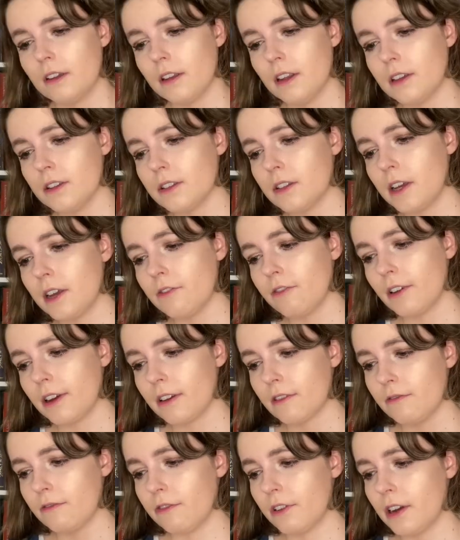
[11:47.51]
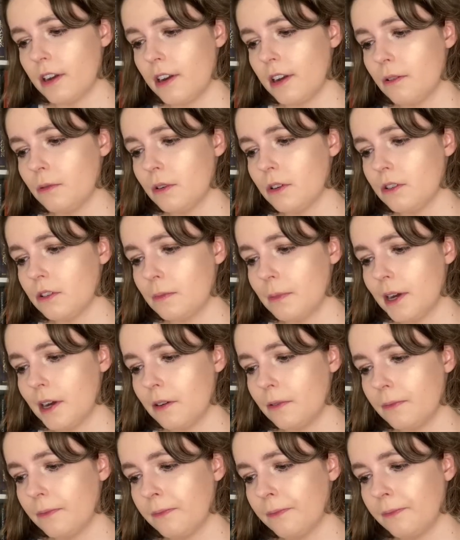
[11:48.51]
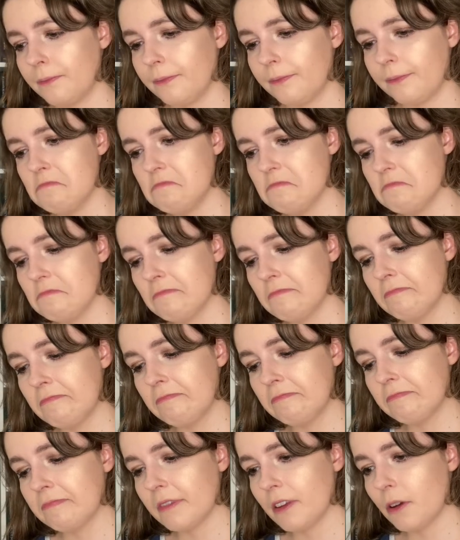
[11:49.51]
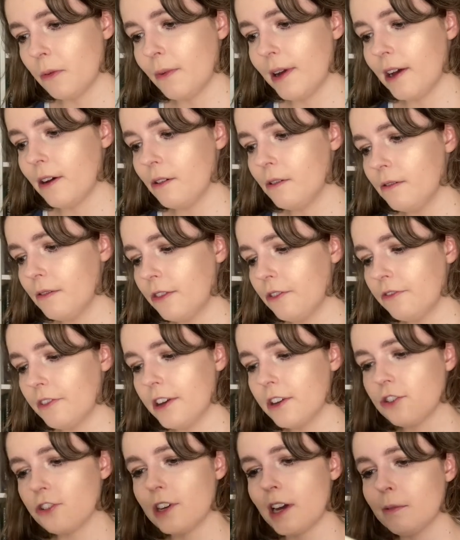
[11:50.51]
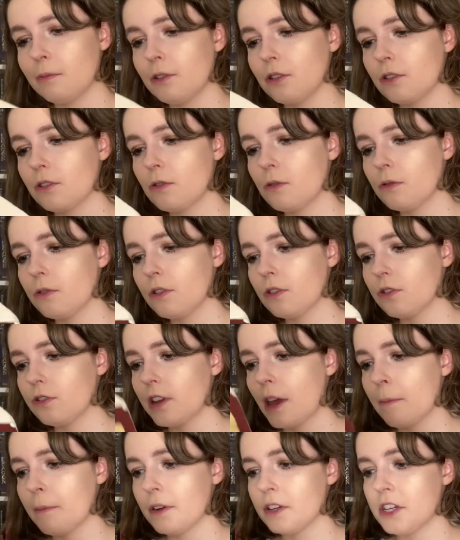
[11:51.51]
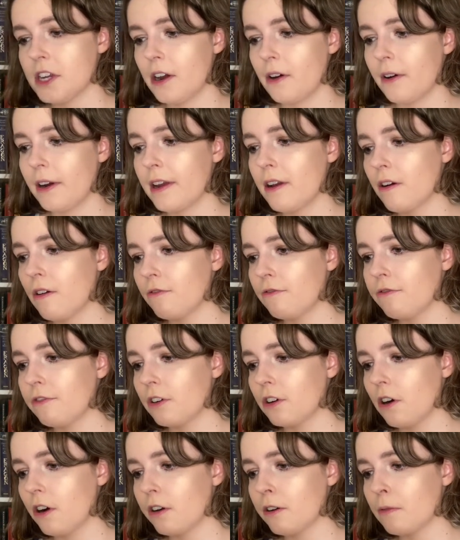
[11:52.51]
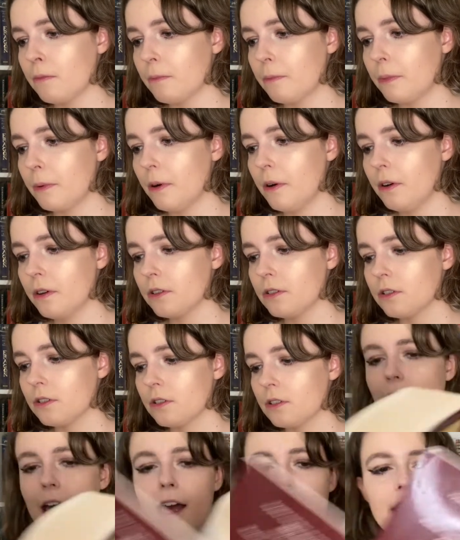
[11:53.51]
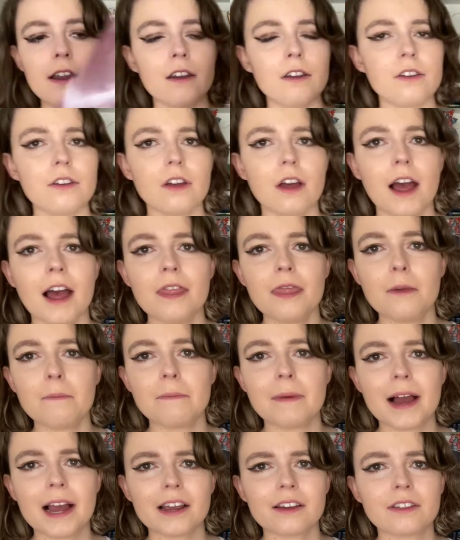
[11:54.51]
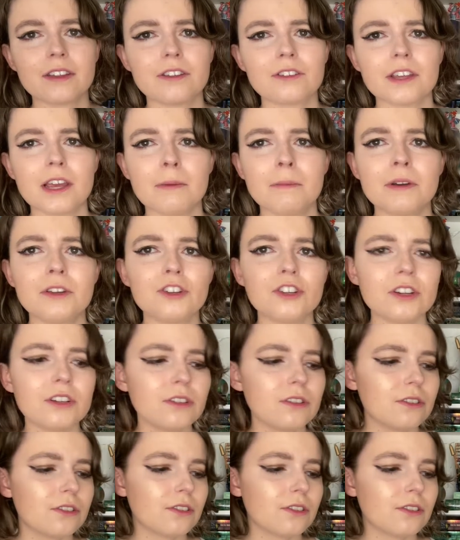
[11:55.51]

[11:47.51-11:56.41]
Let's see if I can find out what it's about. Hmm. Well, the first chapter is called The Cemetery of Forgotten Books. And at the back, there's images.